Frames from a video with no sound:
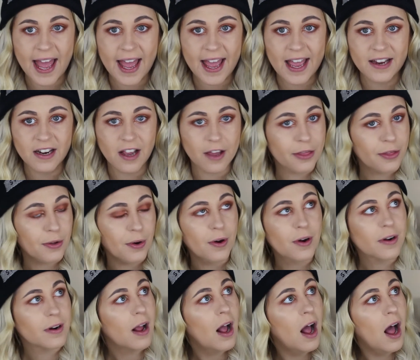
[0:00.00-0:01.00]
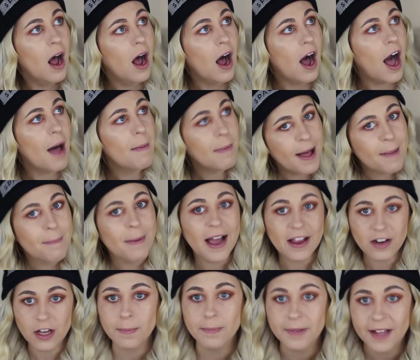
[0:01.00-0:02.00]
And I thought I might
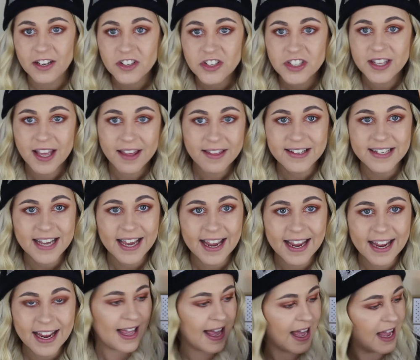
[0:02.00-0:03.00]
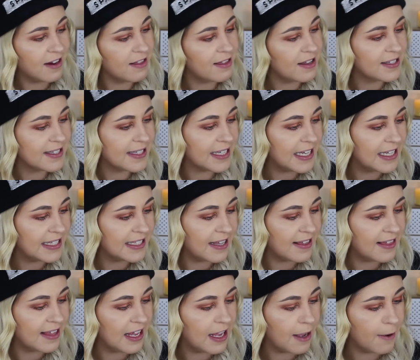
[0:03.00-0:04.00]
buy any blush the other day. And this
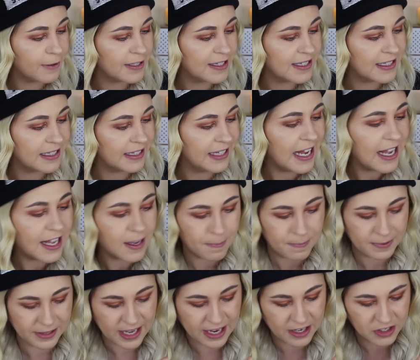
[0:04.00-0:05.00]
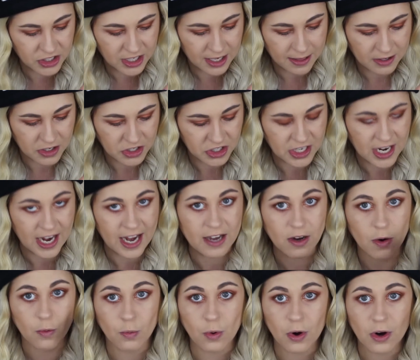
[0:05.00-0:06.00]
is the Sleek blush in the
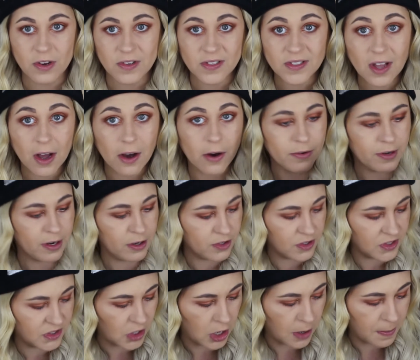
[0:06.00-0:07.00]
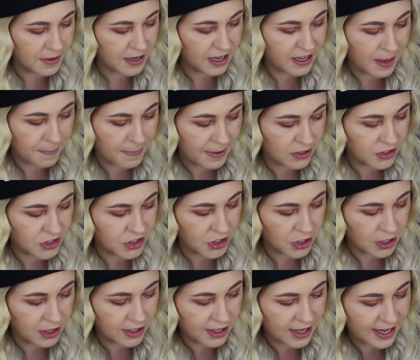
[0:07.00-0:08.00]
shade Rose Gold. I'll just open it up and
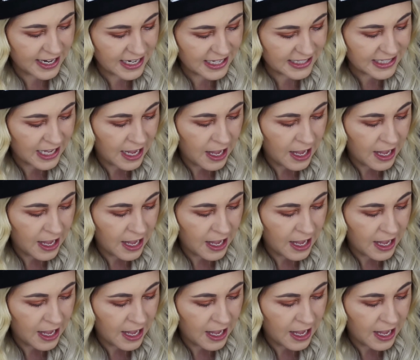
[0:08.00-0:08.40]
show you guys.